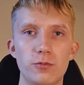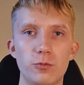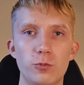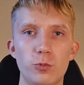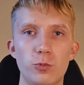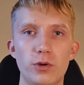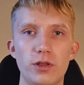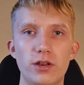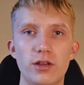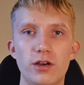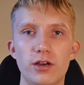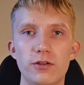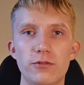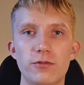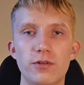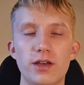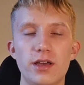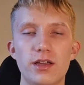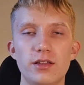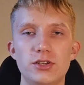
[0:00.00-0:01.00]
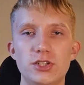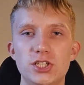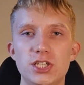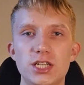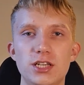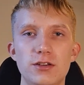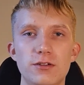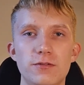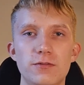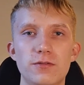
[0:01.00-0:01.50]
when I've
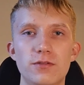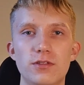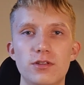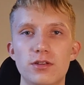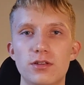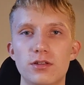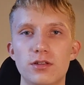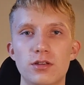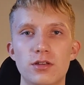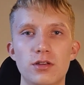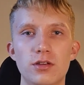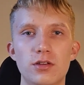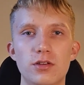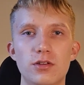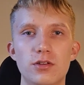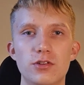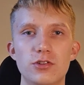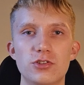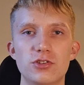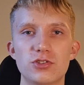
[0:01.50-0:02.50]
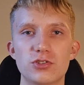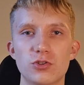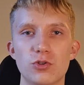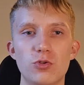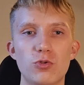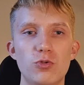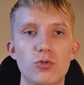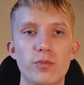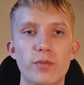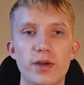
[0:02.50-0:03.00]
achieved
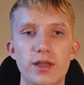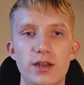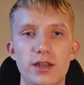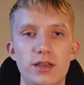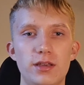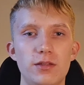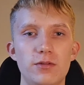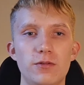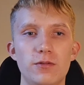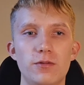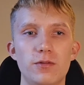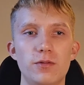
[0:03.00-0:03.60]
so many